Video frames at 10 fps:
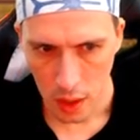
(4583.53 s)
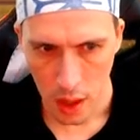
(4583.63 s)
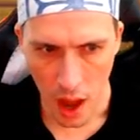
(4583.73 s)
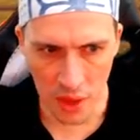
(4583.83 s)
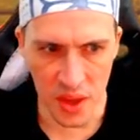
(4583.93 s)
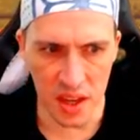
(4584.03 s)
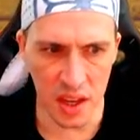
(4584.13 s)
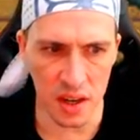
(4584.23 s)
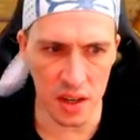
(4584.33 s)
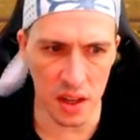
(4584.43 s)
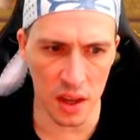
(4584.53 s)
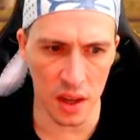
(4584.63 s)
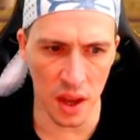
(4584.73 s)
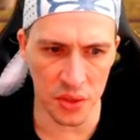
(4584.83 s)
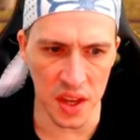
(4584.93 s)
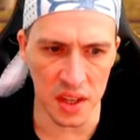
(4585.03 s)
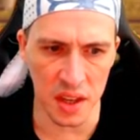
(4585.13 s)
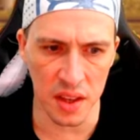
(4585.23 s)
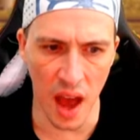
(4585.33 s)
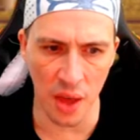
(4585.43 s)
I think
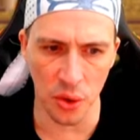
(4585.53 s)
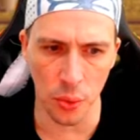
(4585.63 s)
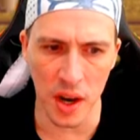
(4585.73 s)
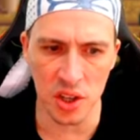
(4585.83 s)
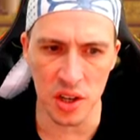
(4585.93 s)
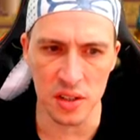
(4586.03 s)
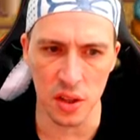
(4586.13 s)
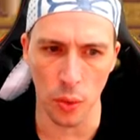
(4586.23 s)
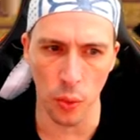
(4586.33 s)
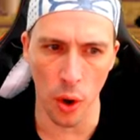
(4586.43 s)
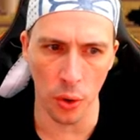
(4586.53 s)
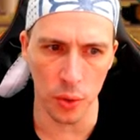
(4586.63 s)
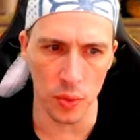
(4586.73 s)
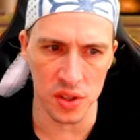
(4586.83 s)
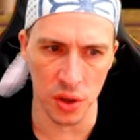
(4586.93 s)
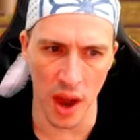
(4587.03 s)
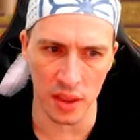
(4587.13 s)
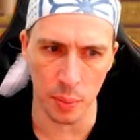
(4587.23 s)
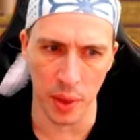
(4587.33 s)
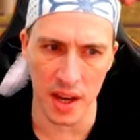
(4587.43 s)
in the other regions of the world it was like
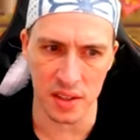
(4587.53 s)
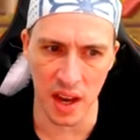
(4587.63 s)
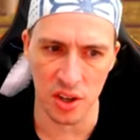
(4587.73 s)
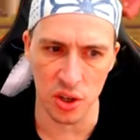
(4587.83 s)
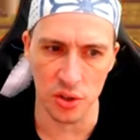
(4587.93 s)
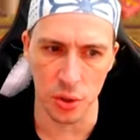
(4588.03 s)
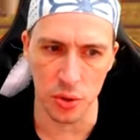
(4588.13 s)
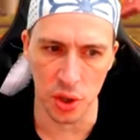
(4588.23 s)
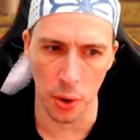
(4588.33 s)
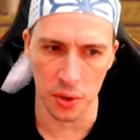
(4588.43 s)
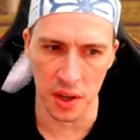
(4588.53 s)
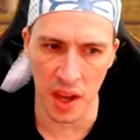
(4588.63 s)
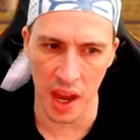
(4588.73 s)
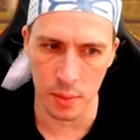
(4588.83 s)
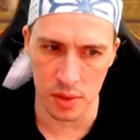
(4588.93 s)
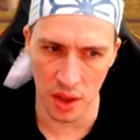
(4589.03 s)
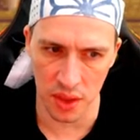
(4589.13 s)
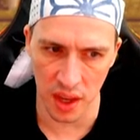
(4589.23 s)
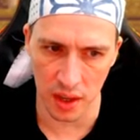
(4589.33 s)
the PlayStation 2 Toka games, I think.